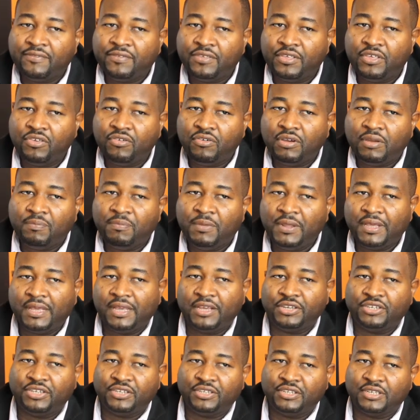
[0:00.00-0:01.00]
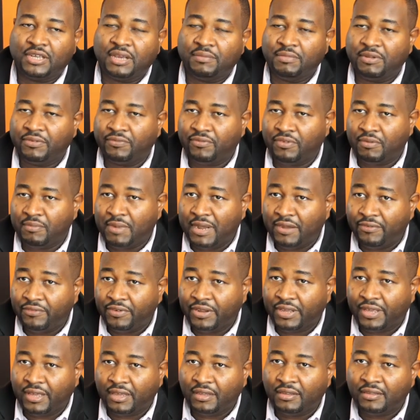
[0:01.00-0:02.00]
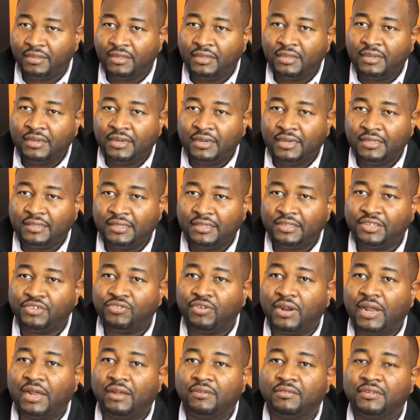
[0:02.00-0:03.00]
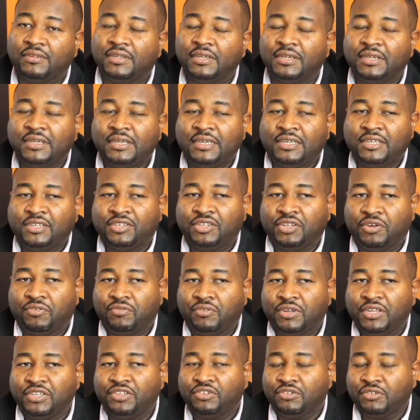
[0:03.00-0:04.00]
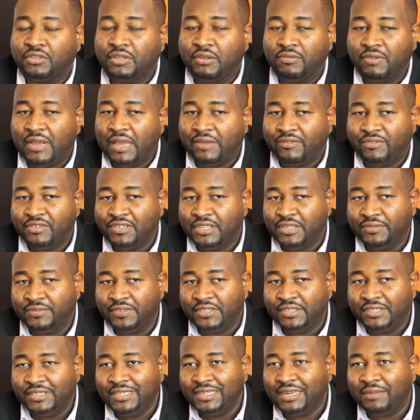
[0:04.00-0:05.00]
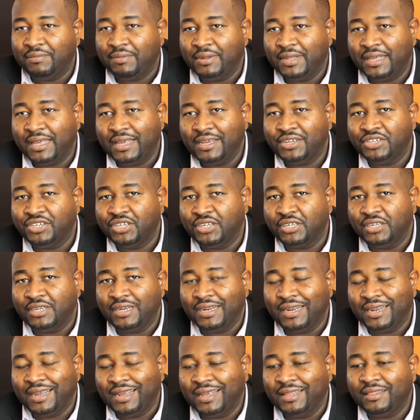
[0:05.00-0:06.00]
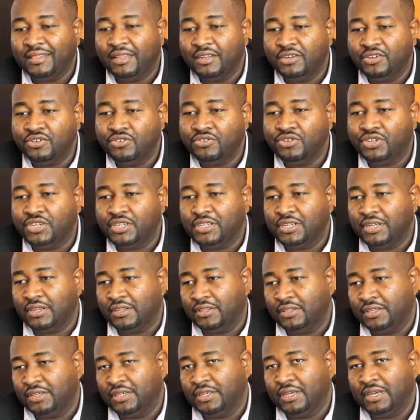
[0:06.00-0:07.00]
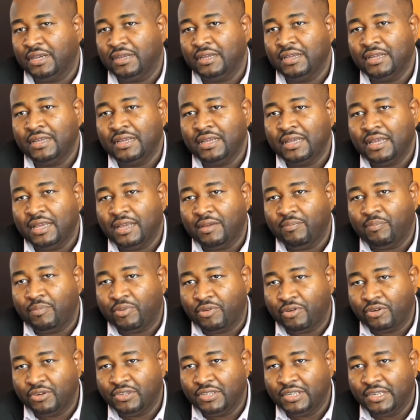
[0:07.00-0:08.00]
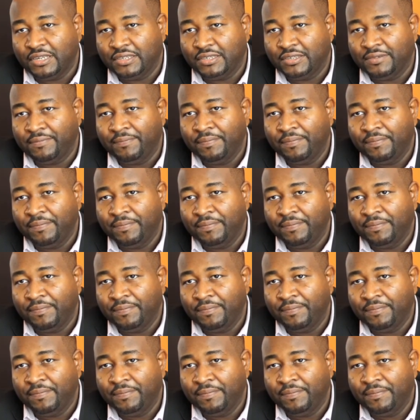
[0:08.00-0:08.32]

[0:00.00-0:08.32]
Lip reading: few applications coming from Africa in this round. So in total we have a 17 application in the new gTLD process.